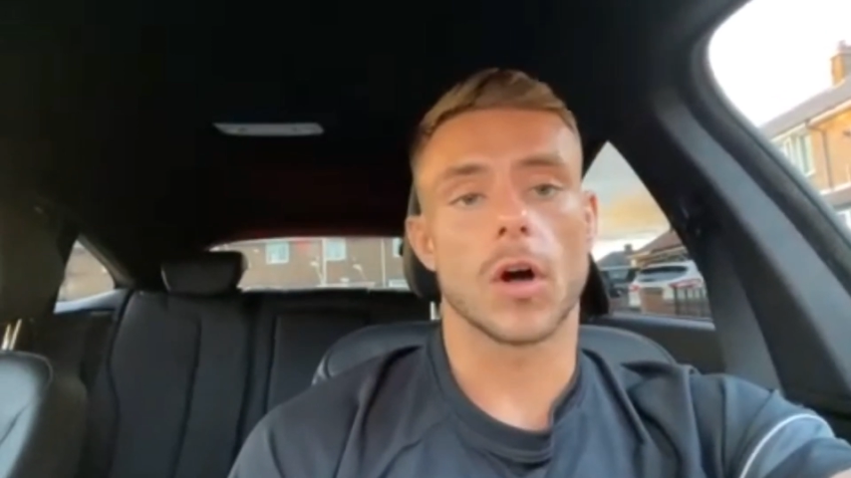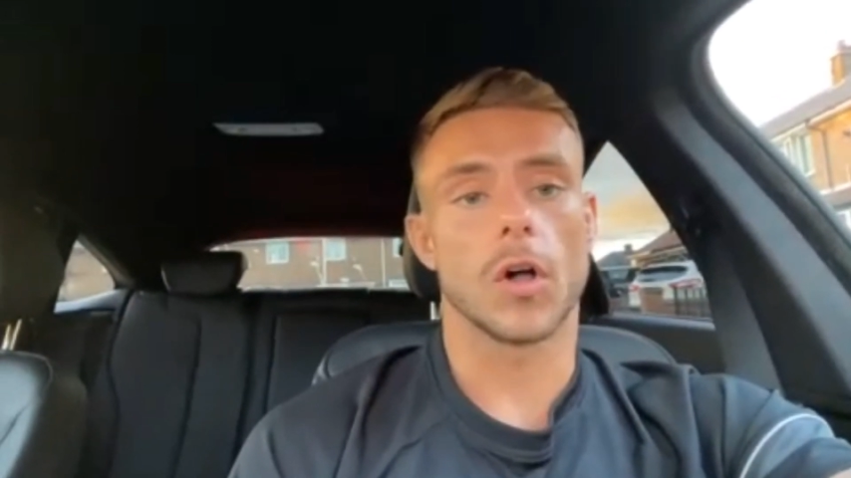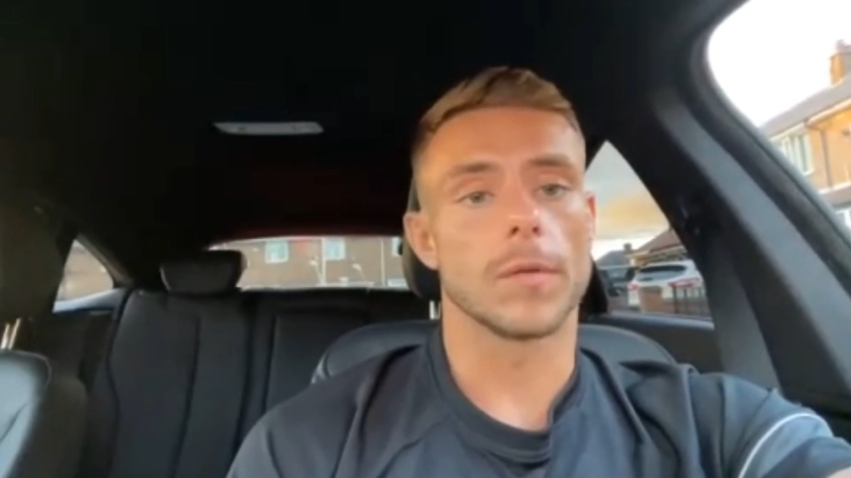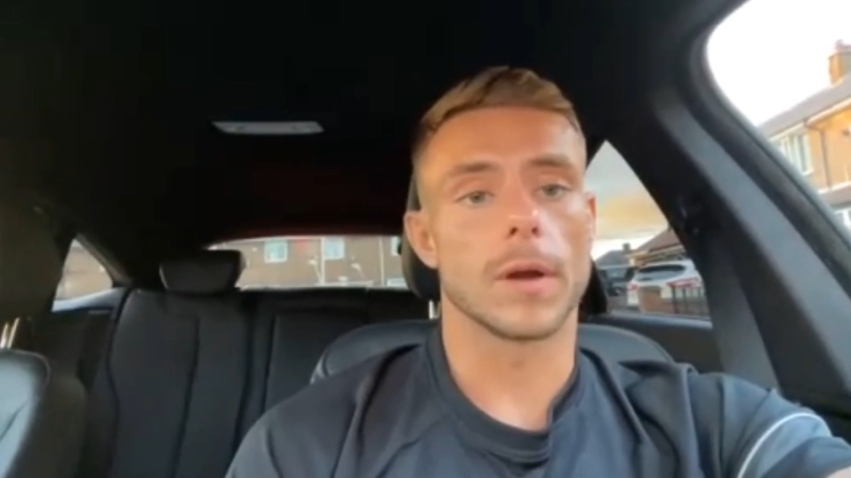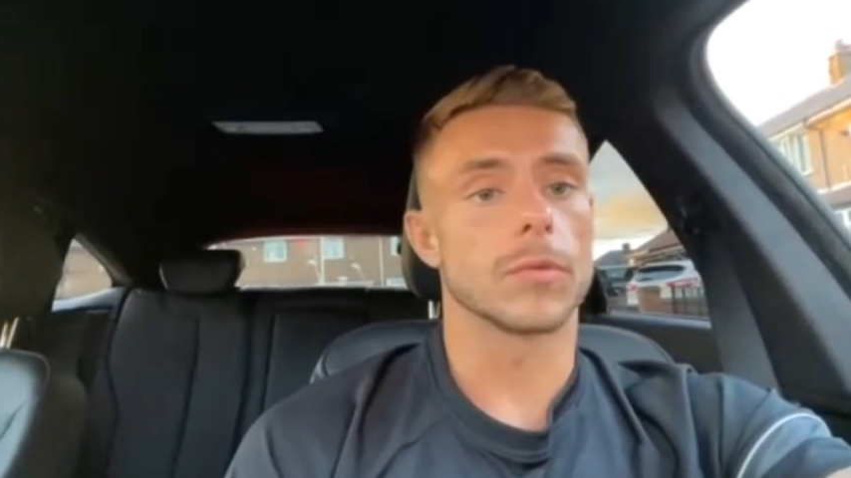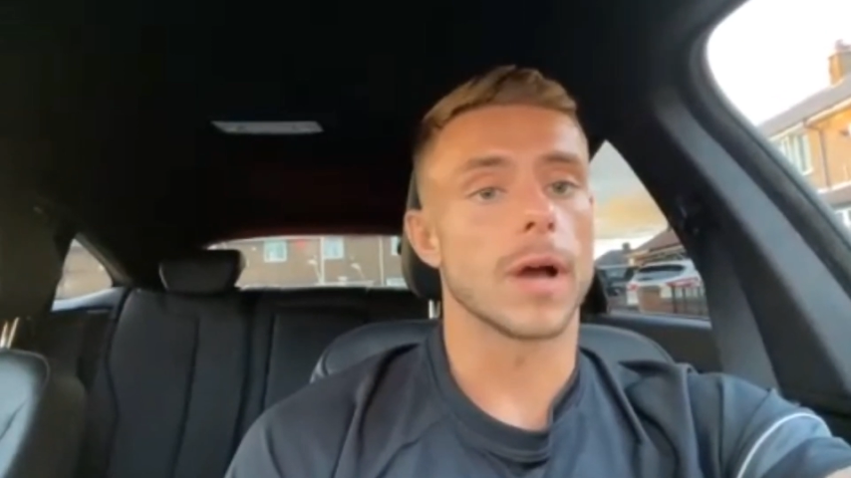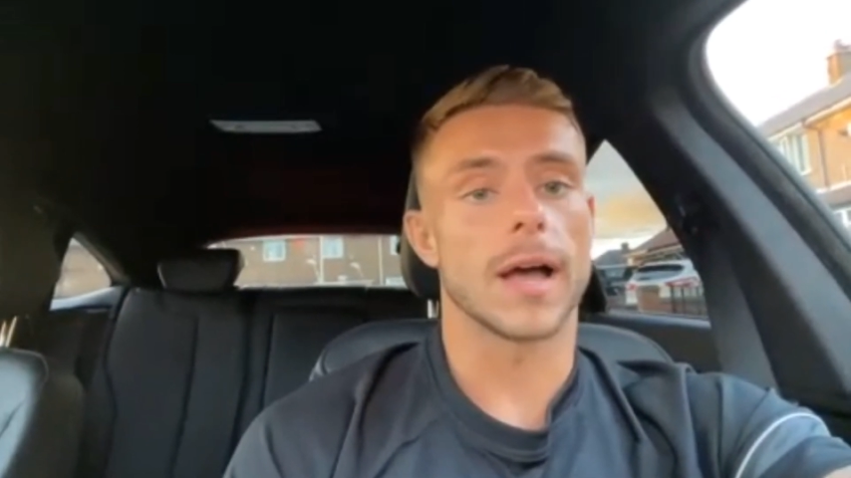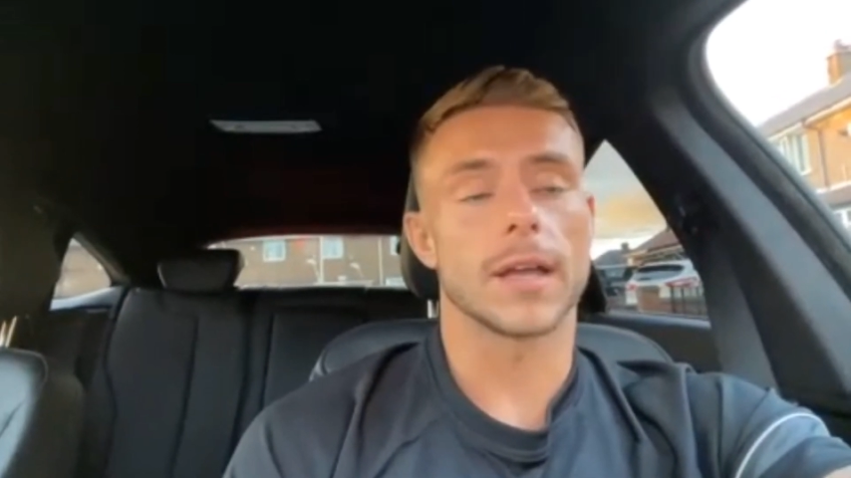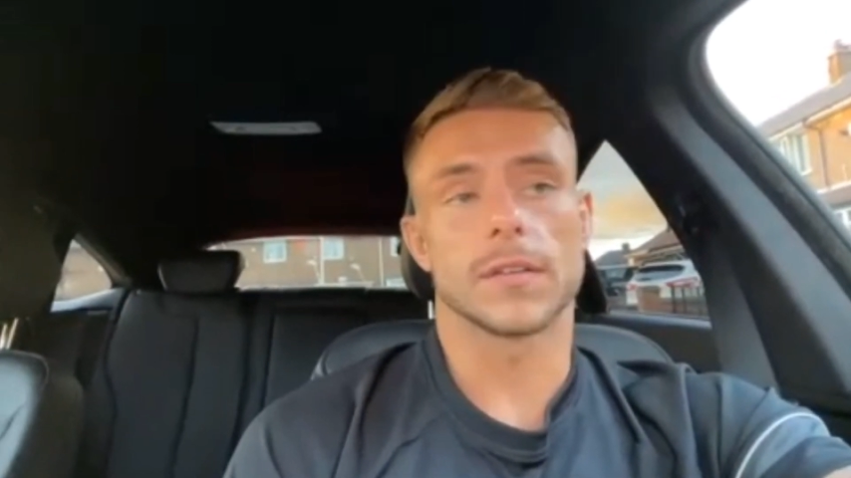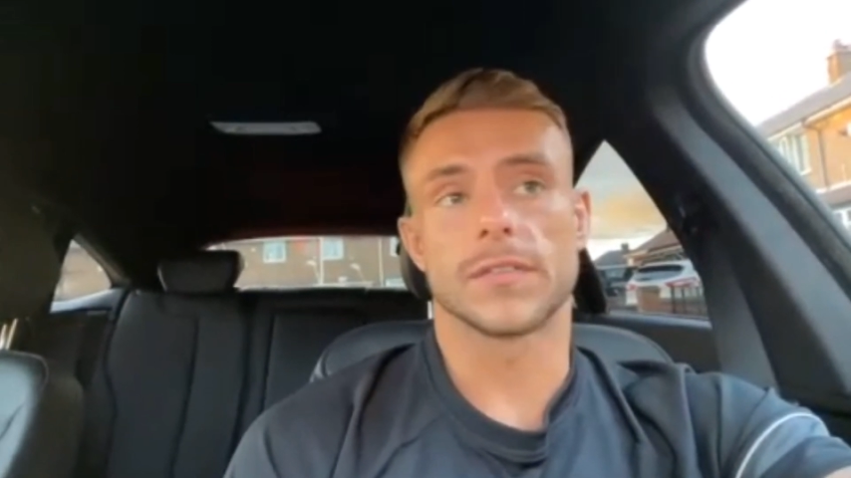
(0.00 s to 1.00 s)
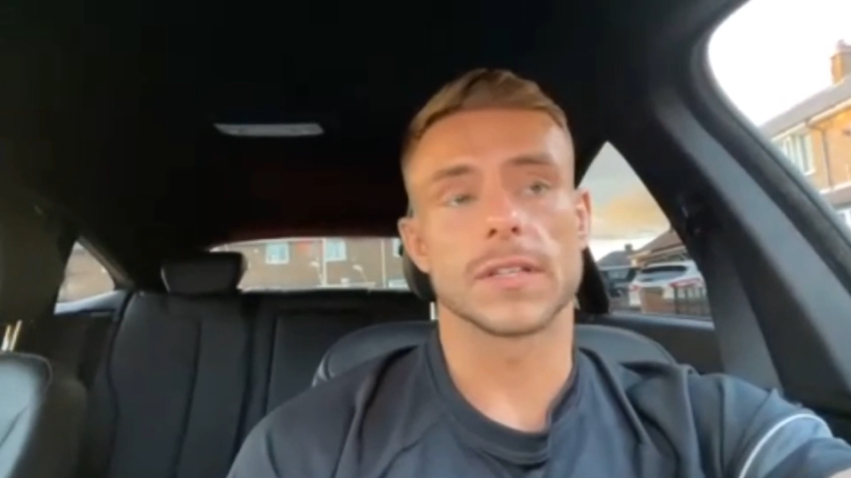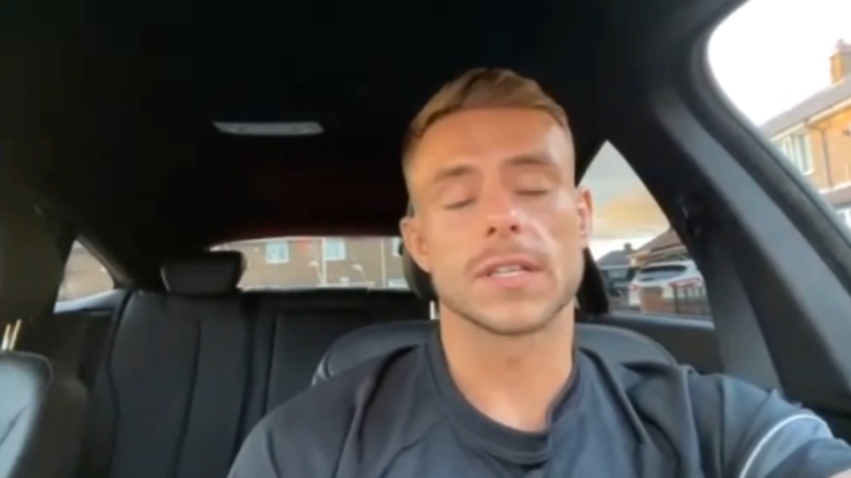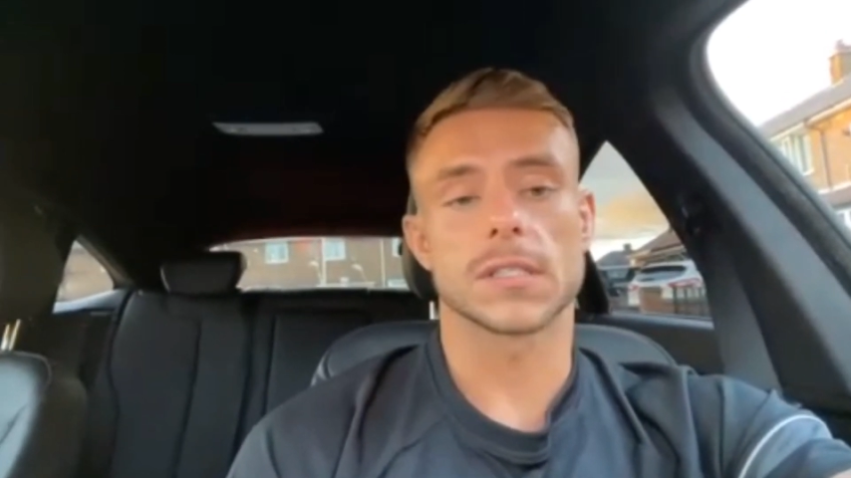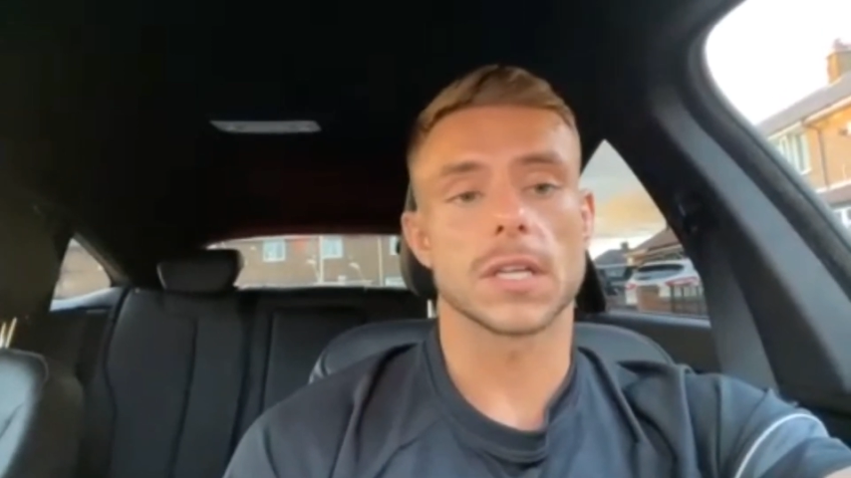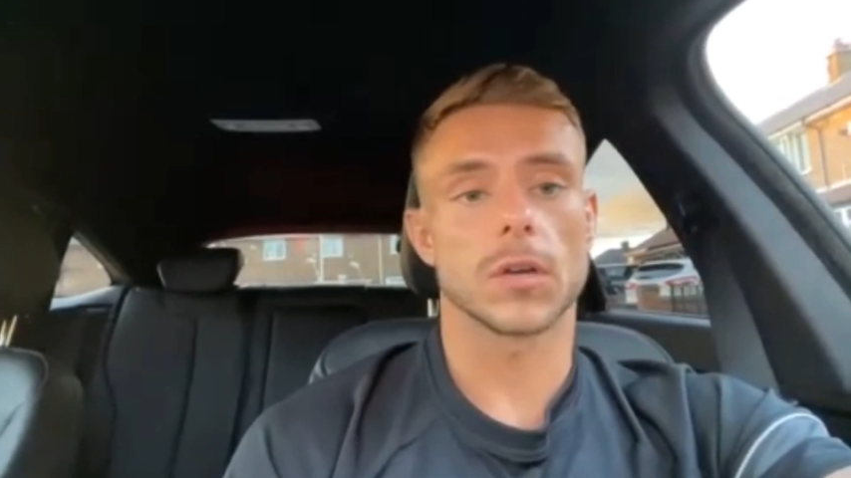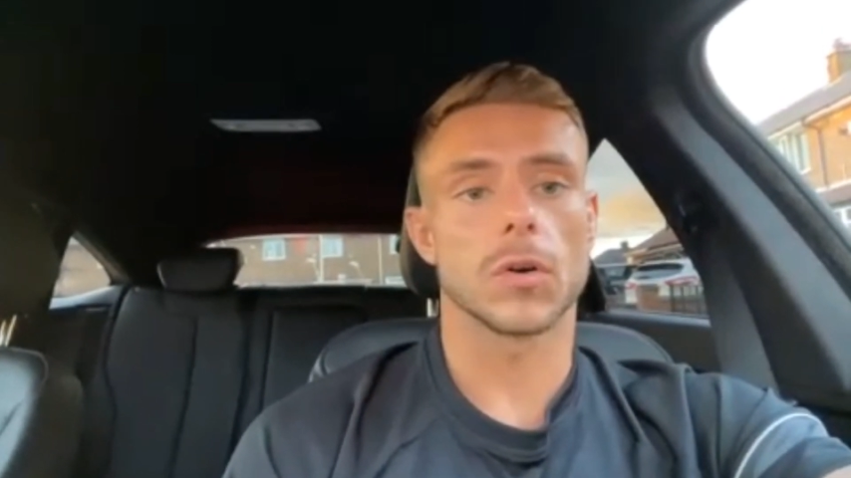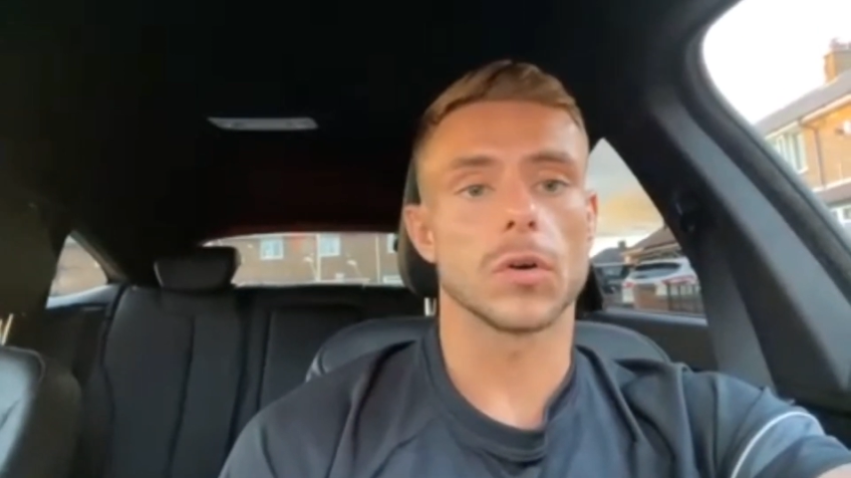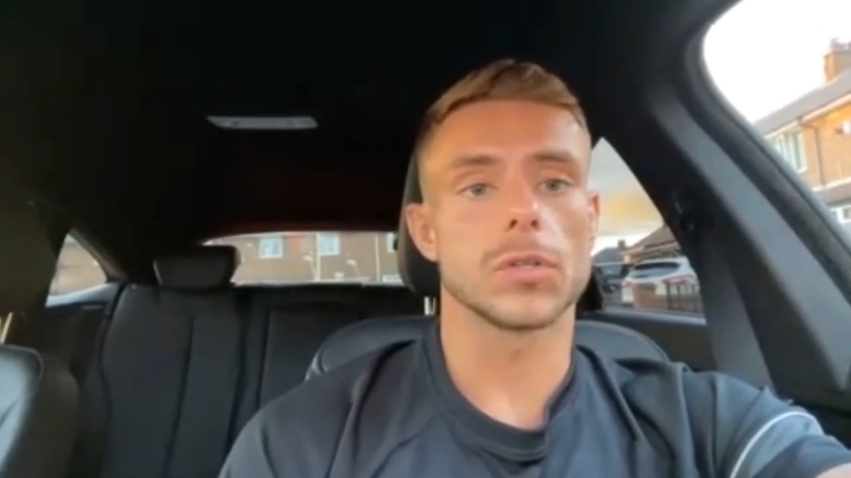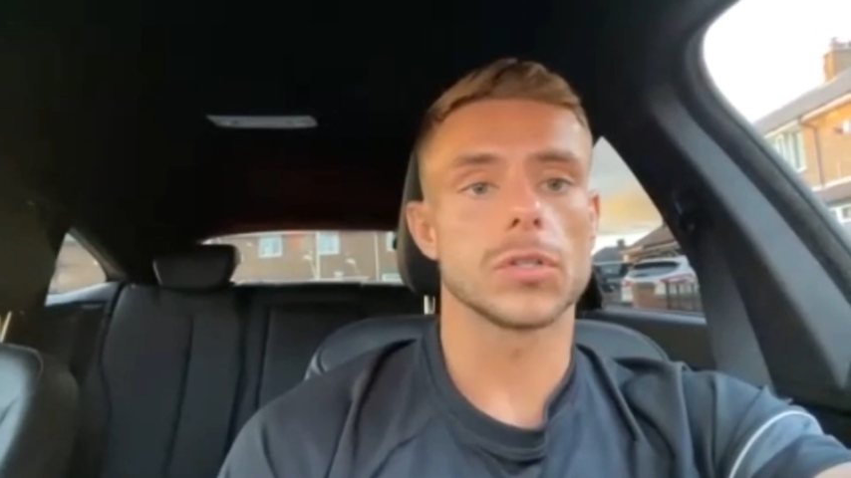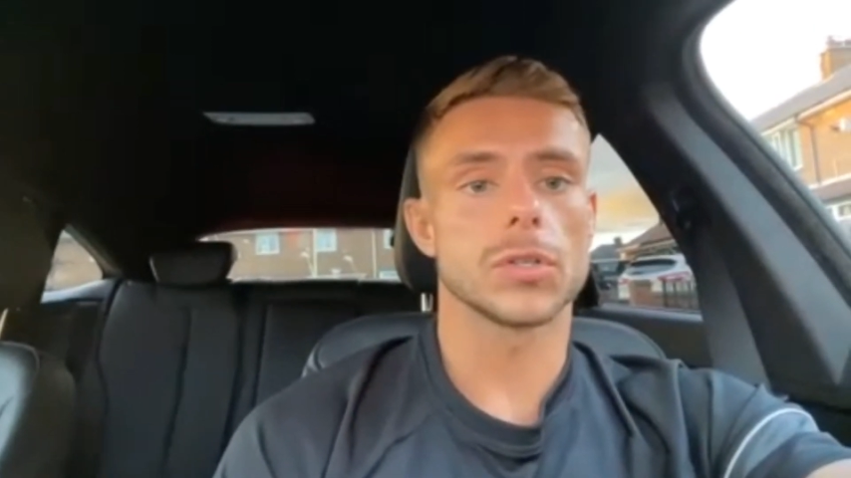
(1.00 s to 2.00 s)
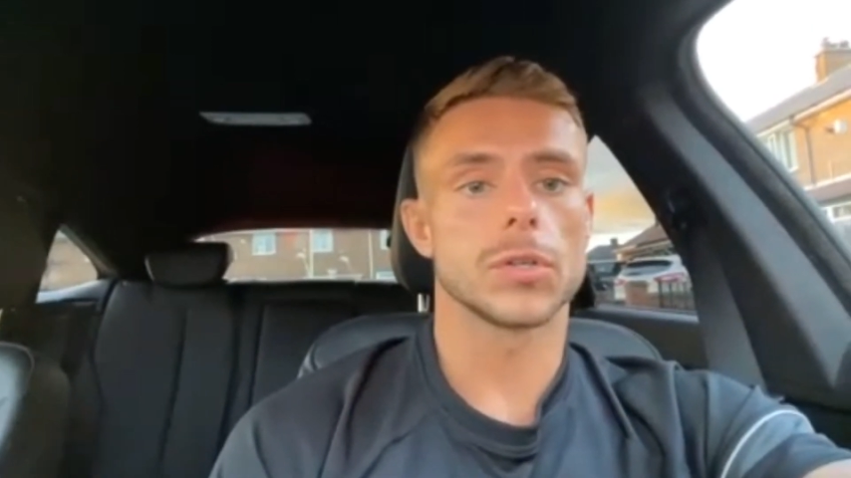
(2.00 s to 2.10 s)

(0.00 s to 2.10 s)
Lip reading: all-round guy and a fantastic coach.